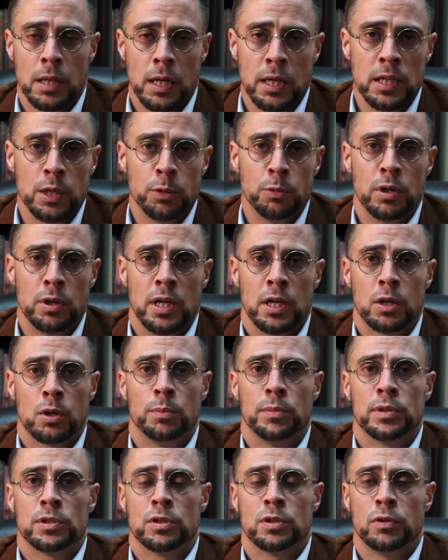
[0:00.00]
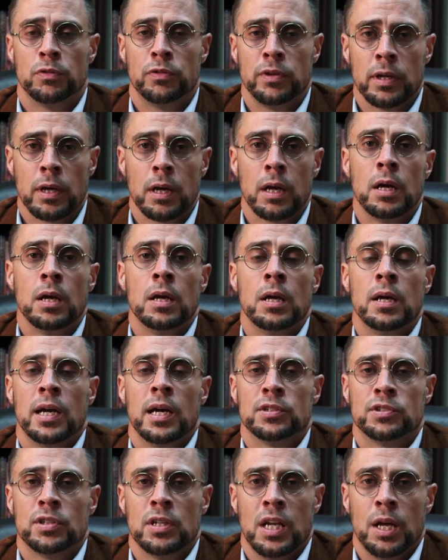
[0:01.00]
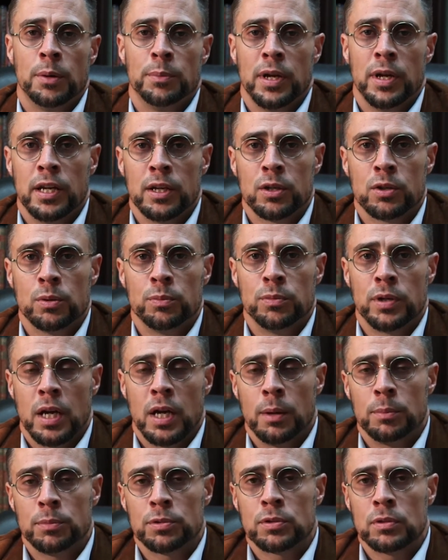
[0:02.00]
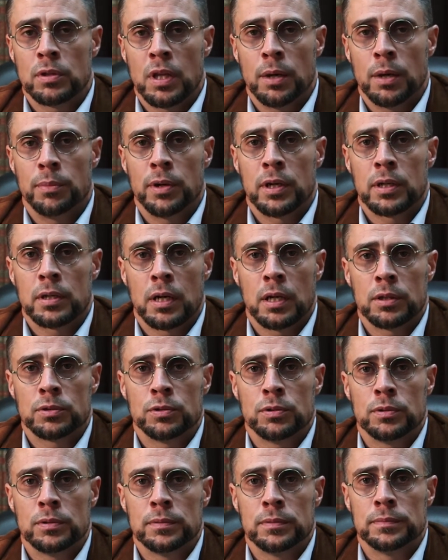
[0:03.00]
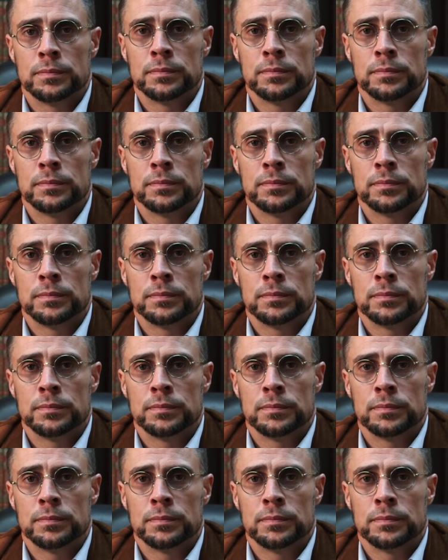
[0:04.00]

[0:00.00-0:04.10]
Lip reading: alaykum wa rahmatullahi wa barakatuh.